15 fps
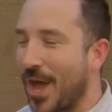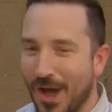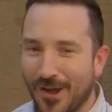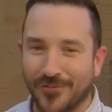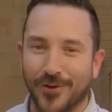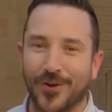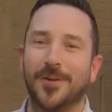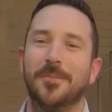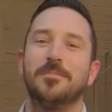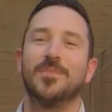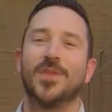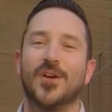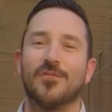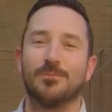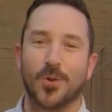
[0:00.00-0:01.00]
cover
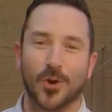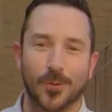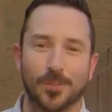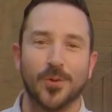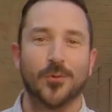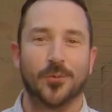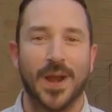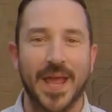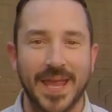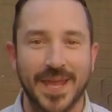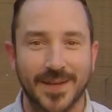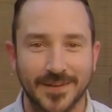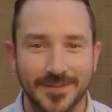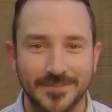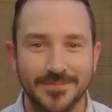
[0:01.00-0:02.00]
of Purple
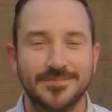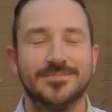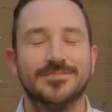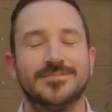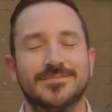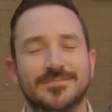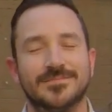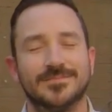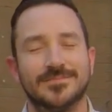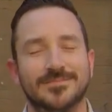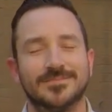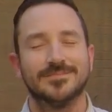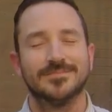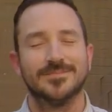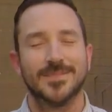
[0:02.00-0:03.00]
Rain.
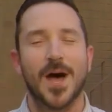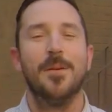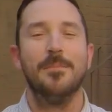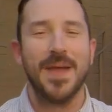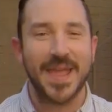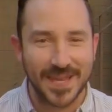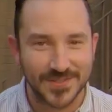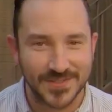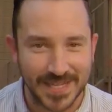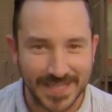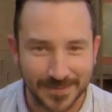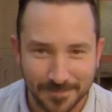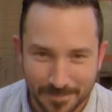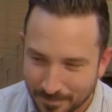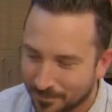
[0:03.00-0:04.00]

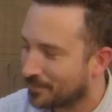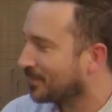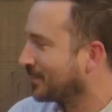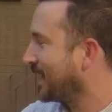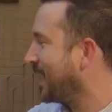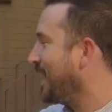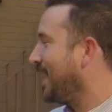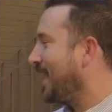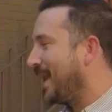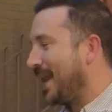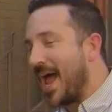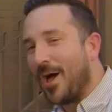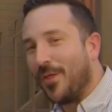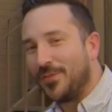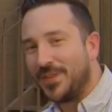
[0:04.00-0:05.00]
Amazing.
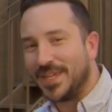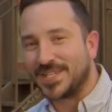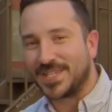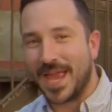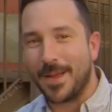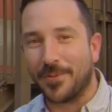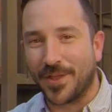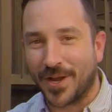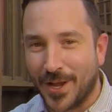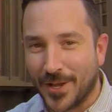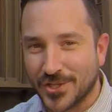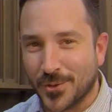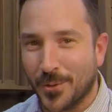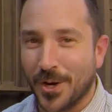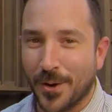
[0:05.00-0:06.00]
Now, the example that I
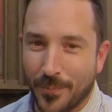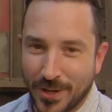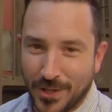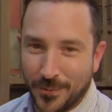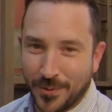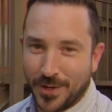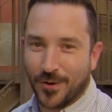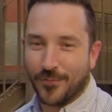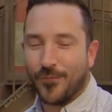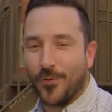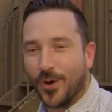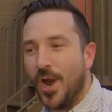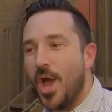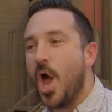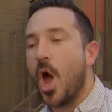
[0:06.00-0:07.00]
also wanted to bring you in here
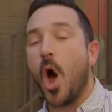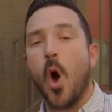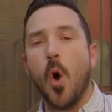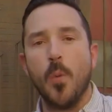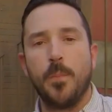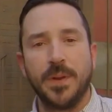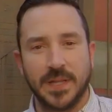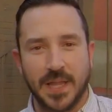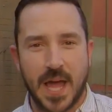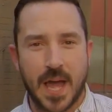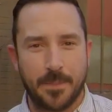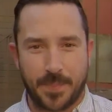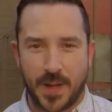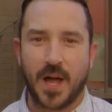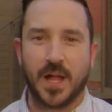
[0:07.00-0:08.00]
for, open
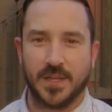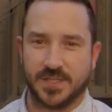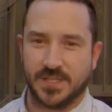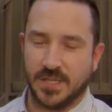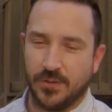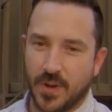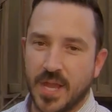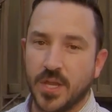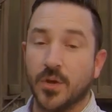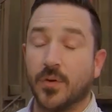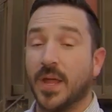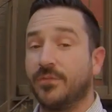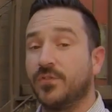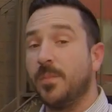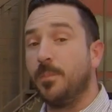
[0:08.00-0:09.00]
lot policy, right? You
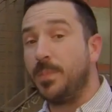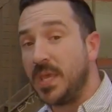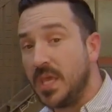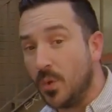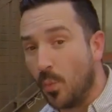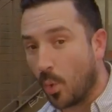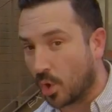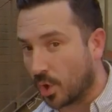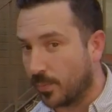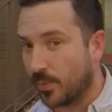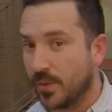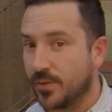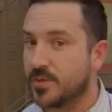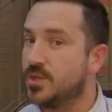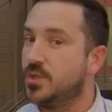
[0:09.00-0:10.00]
don't have to be Warner
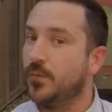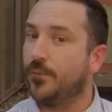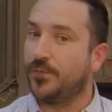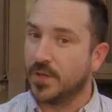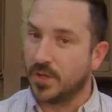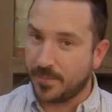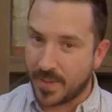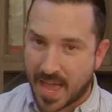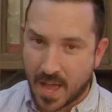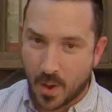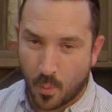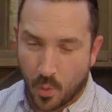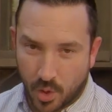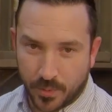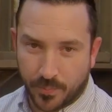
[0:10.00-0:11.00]
Brothers to film
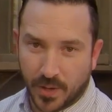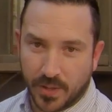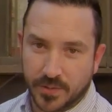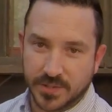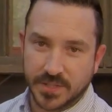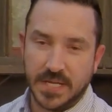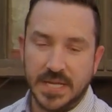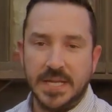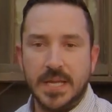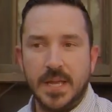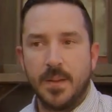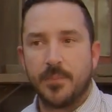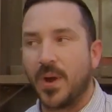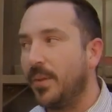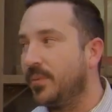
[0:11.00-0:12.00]
at Warner Brothers.
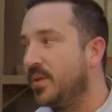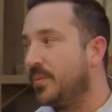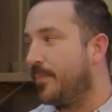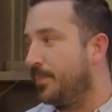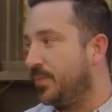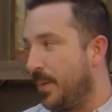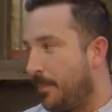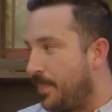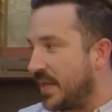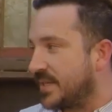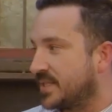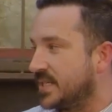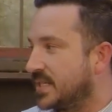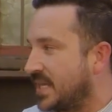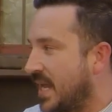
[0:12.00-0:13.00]
Probably the
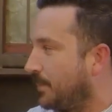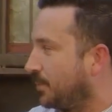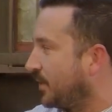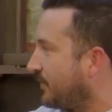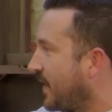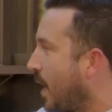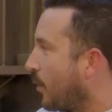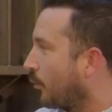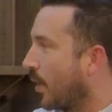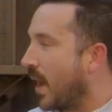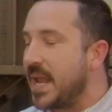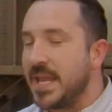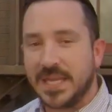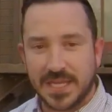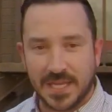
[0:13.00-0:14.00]
best example of that
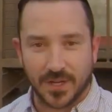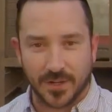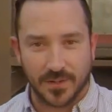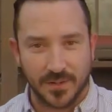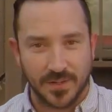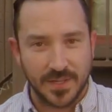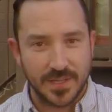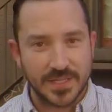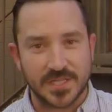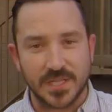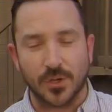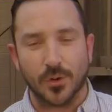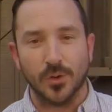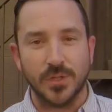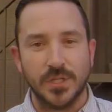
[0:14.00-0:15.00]
right here is
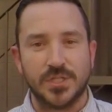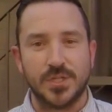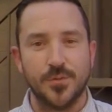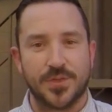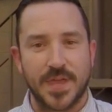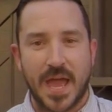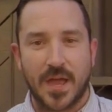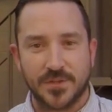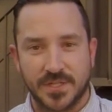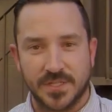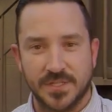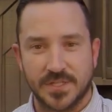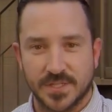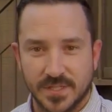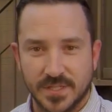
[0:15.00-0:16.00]
the early
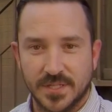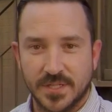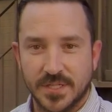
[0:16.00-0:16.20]
2000s